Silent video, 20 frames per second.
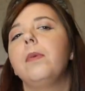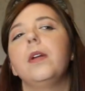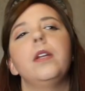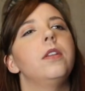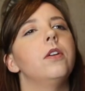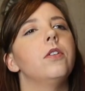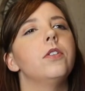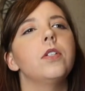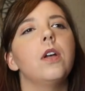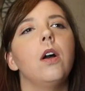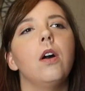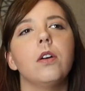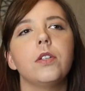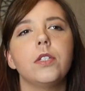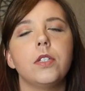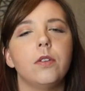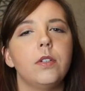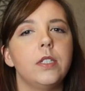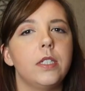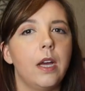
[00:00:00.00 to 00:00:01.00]
but there's
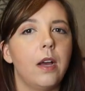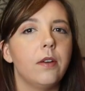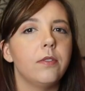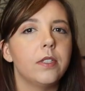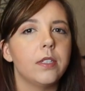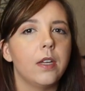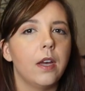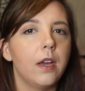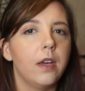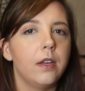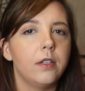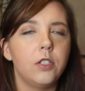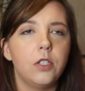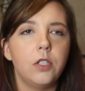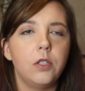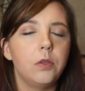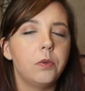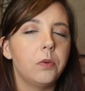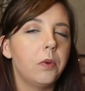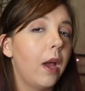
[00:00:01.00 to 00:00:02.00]
also a downside
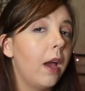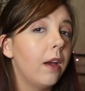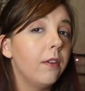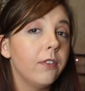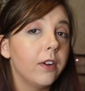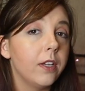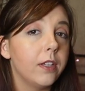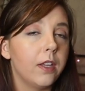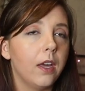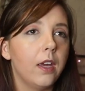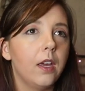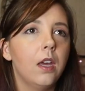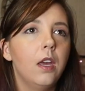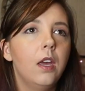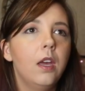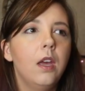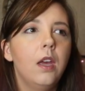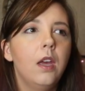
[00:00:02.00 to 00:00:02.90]
to everything.